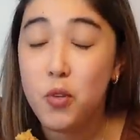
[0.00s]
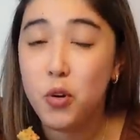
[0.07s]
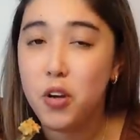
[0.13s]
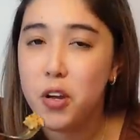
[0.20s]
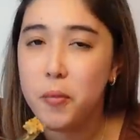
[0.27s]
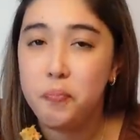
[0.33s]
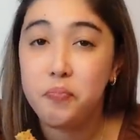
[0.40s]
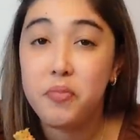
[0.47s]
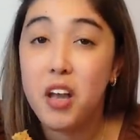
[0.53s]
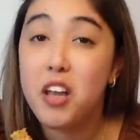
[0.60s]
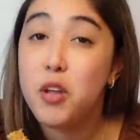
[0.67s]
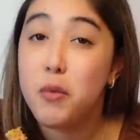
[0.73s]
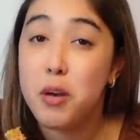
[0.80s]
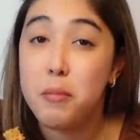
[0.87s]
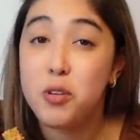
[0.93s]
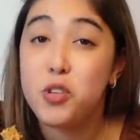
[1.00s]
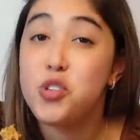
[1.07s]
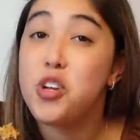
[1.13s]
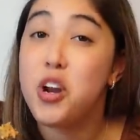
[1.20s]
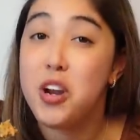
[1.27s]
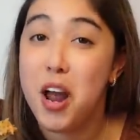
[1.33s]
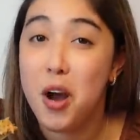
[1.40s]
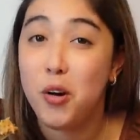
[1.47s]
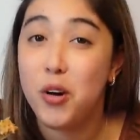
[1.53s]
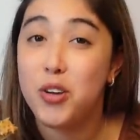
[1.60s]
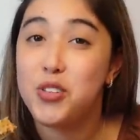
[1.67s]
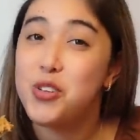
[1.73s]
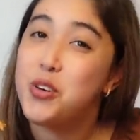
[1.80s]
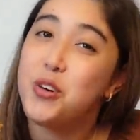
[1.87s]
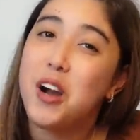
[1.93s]
Okay. Anyway, mag-share na
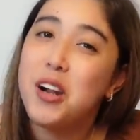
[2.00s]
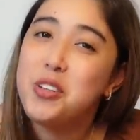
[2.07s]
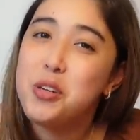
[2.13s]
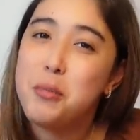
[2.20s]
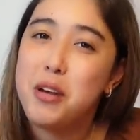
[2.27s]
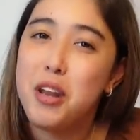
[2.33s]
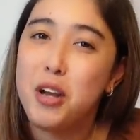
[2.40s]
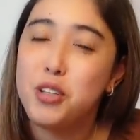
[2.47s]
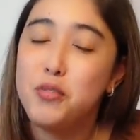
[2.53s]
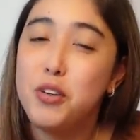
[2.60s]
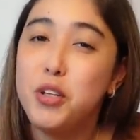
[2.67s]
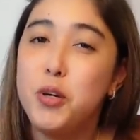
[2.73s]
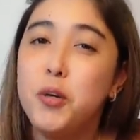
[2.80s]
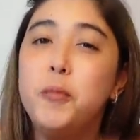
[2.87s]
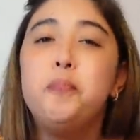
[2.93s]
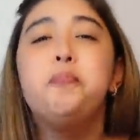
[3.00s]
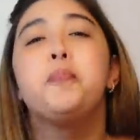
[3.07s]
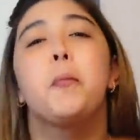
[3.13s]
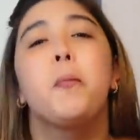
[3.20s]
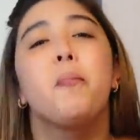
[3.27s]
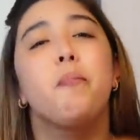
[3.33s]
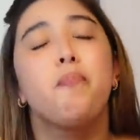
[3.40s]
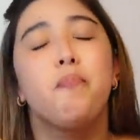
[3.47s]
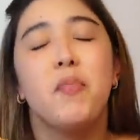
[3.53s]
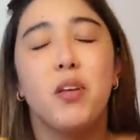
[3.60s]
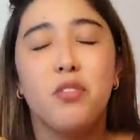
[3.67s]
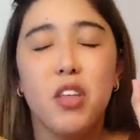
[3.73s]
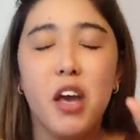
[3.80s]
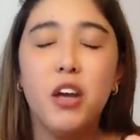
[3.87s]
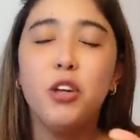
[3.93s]
ako. See you guys on my next video.
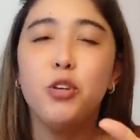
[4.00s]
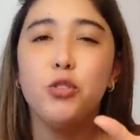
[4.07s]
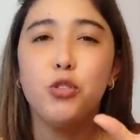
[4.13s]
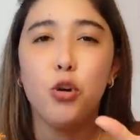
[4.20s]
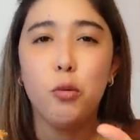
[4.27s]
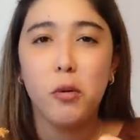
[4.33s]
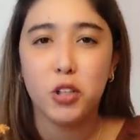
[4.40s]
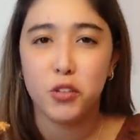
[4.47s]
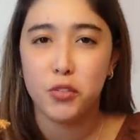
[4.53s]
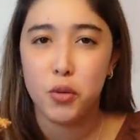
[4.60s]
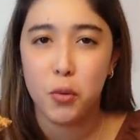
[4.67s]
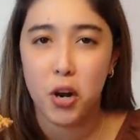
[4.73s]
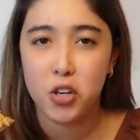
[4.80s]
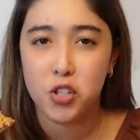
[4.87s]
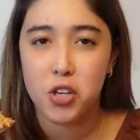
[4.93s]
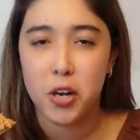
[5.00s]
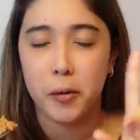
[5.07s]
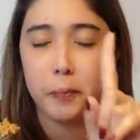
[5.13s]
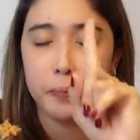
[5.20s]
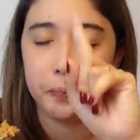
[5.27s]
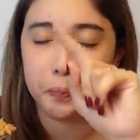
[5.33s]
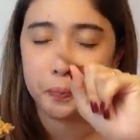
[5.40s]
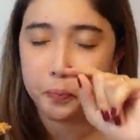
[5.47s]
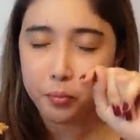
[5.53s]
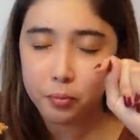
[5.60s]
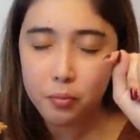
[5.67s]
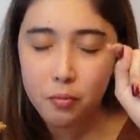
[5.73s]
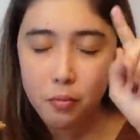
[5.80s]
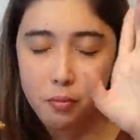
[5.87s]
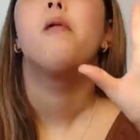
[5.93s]
Thank you so much for watching.
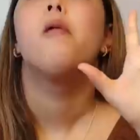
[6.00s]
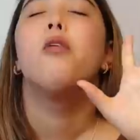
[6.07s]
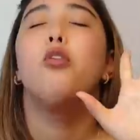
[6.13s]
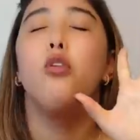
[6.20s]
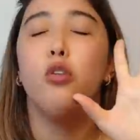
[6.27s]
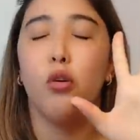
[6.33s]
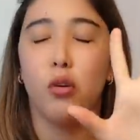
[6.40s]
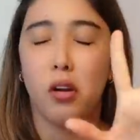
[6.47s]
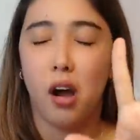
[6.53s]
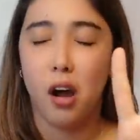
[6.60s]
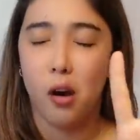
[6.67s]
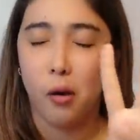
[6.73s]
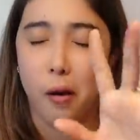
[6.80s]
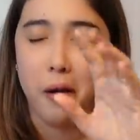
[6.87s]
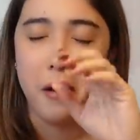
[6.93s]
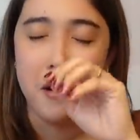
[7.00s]
Nunok lang ako.